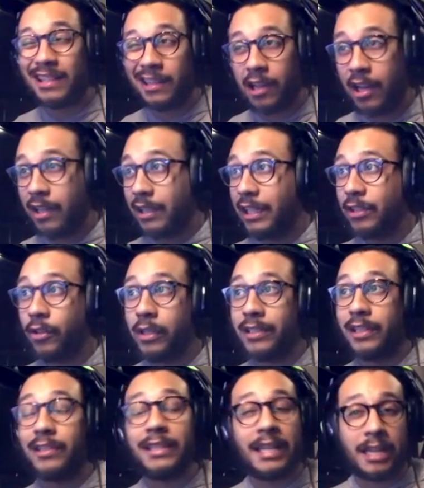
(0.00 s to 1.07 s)
Lethal is
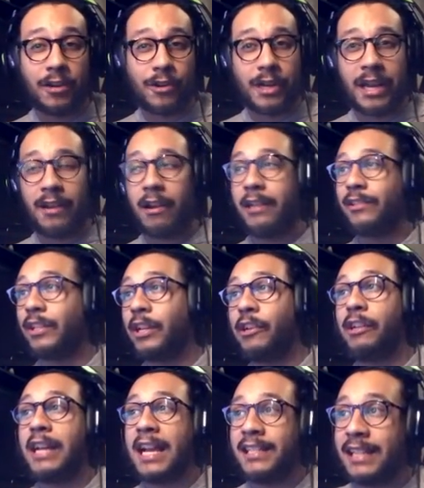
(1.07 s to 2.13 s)
a sticky grenade. All right, so there
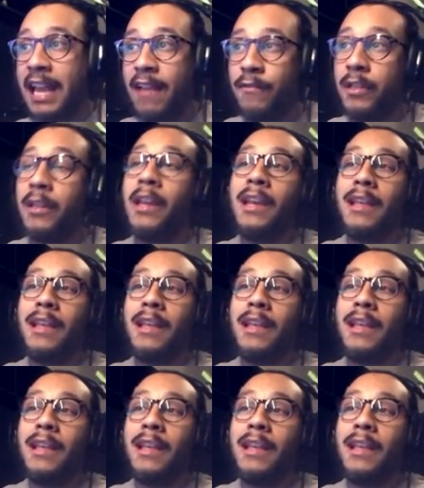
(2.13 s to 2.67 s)
you guys have it.